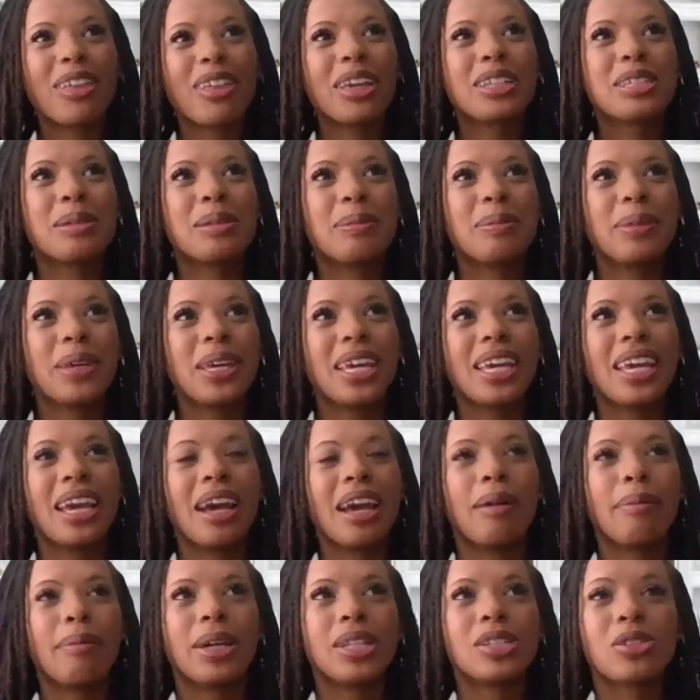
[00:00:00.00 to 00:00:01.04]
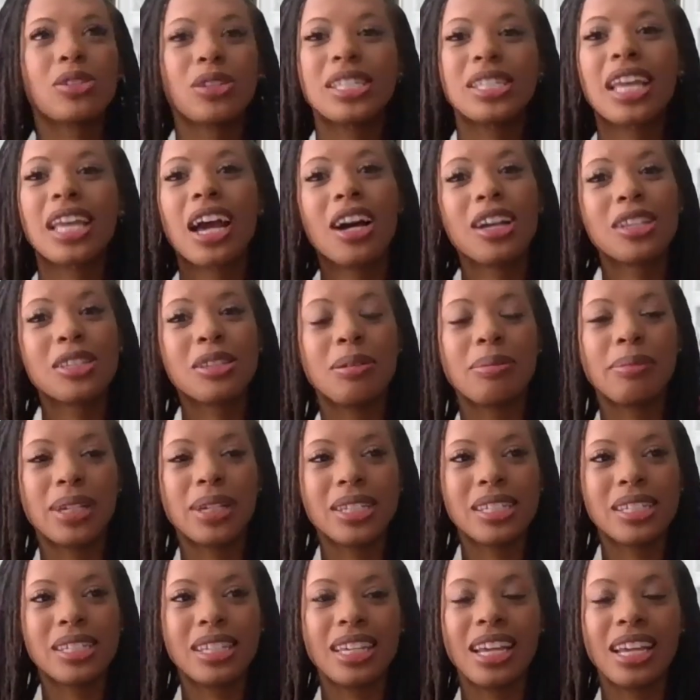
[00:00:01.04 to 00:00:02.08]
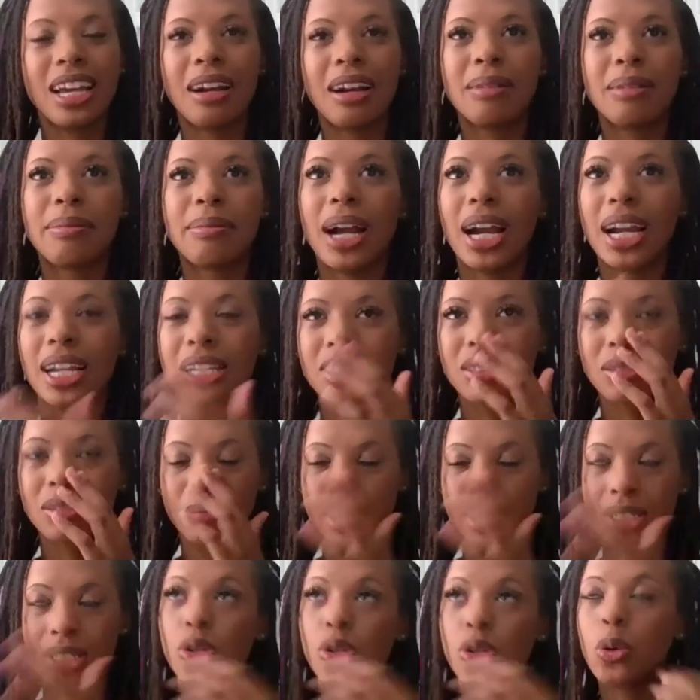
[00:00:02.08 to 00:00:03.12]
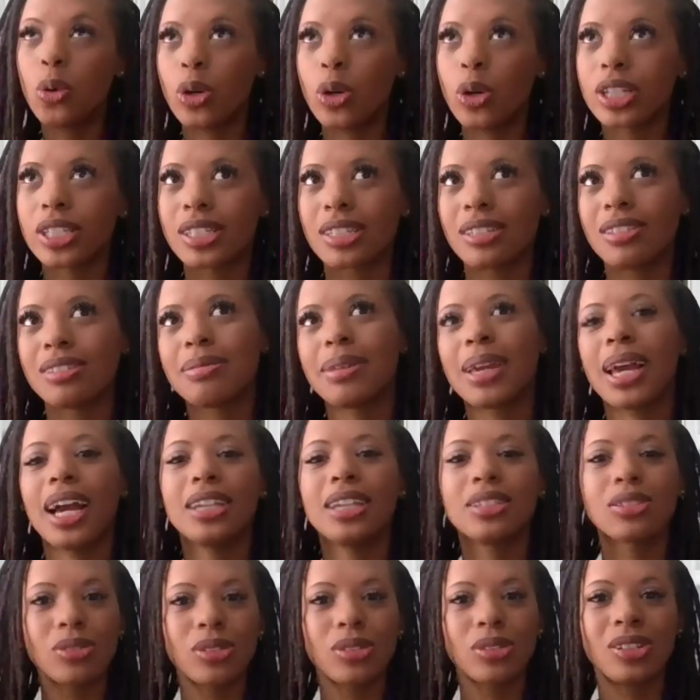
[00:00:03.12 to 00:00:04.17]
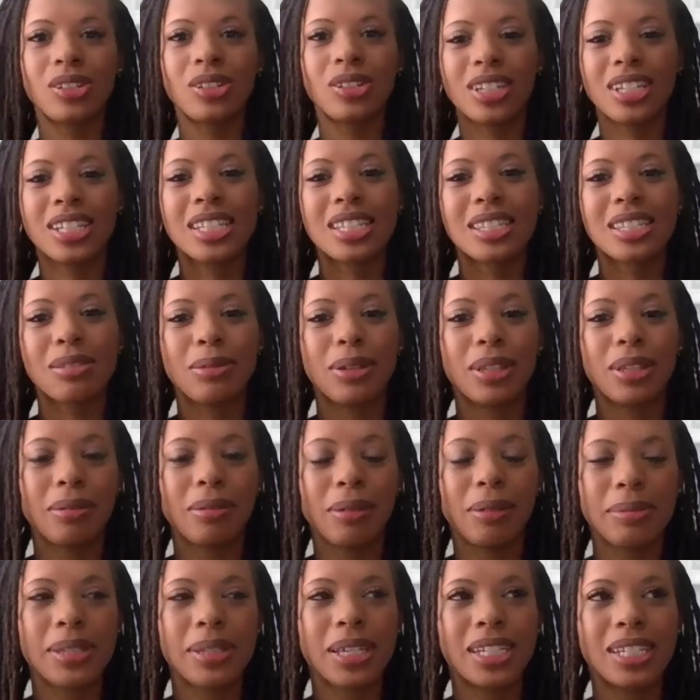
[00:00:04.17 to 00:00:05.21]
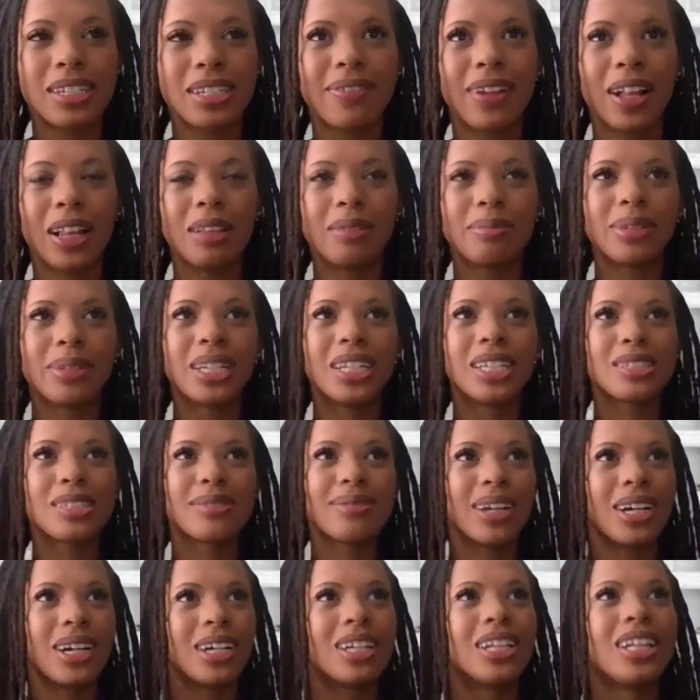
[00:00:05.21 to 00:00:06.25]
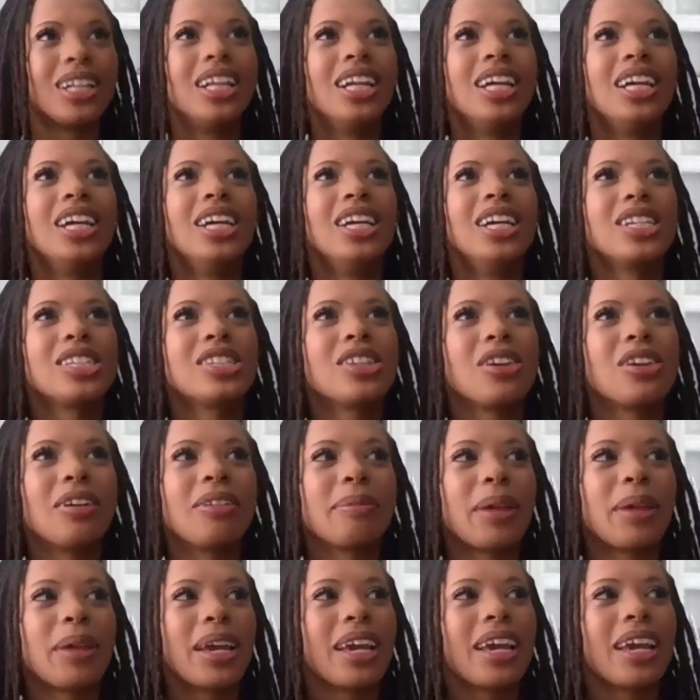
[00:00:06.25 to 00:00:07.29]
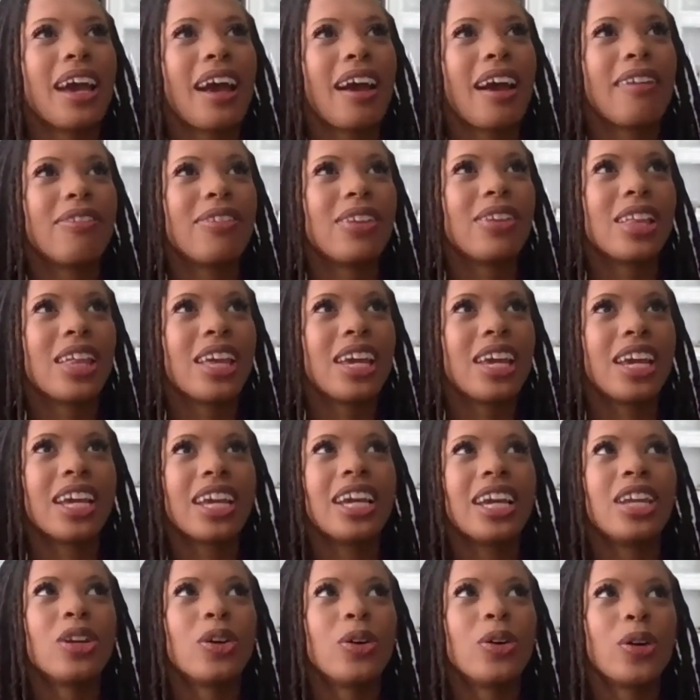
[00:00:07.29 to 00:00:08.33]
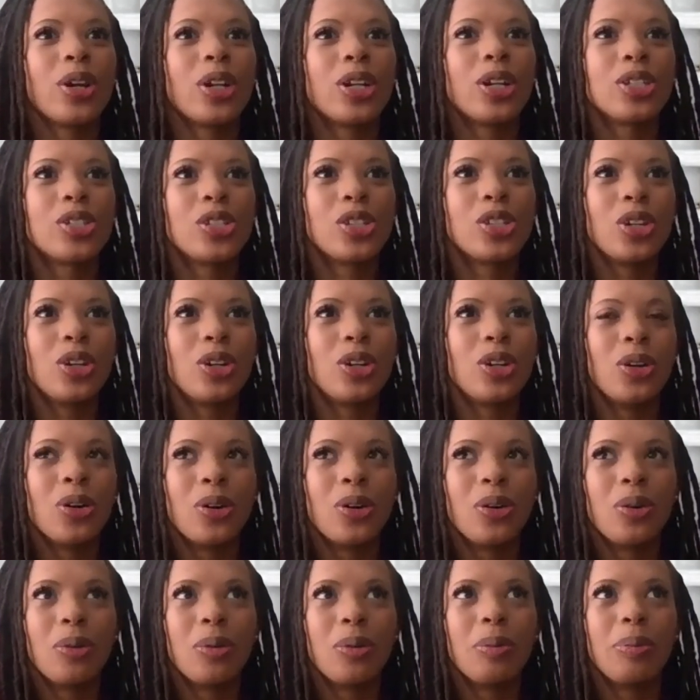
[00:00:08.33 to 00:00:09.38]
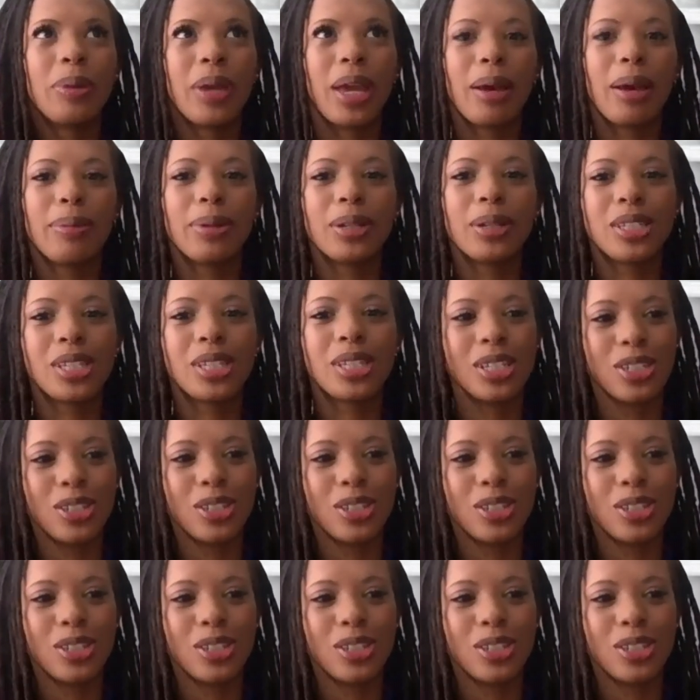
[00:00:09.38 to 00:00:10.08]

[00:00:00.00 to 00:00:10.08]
I like to be a mentor because I also mentee excuse me, high school students with the website development as well. So I'm like, I feel like in order to be able to